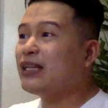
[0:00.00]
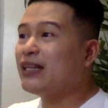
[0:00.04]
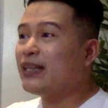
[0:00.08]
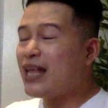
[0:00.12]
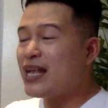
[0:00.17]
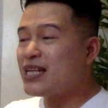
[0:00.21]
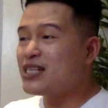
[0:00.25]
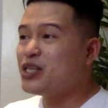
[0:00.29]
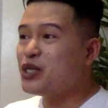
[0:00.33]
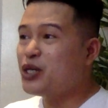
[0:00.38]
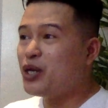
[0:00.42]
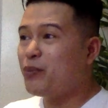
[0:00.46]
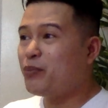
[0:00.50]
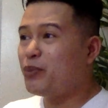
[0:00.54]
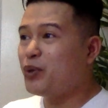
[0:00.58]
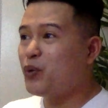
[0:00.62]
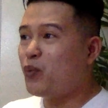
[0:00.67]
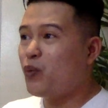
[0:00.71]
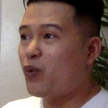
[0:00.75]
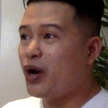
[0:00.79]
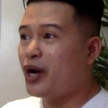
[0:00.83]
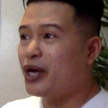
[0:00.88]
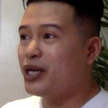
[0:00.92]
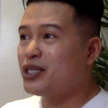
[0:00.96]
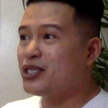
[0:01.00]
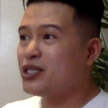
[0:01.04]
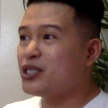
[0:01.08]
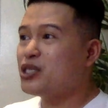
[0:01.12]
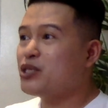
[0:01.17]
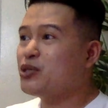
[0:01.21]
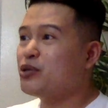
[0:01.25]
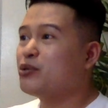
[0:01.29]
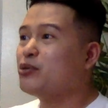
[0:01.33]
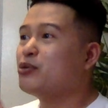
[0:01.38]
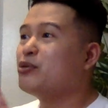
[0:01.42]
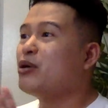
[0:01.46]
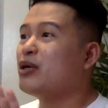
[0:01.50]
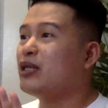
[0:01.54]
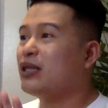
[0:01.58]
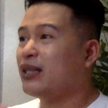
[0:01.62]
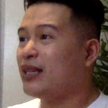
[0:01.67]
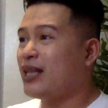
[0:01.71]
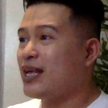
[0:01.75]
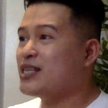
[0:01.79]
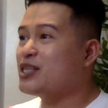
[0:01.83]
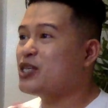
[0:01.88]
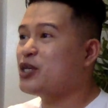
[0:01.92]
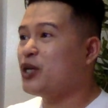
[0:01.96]
lesson number 1 to
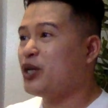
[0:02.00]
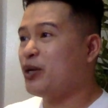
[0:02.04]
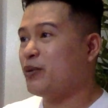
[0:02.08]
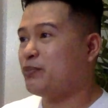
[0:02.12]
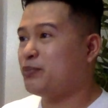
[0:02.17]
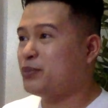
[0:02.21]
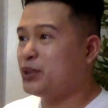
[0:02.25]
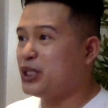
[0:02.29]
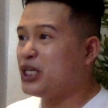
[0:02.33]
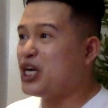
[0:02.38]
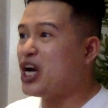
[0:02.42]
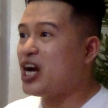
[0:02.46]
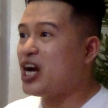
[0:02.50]
lesson number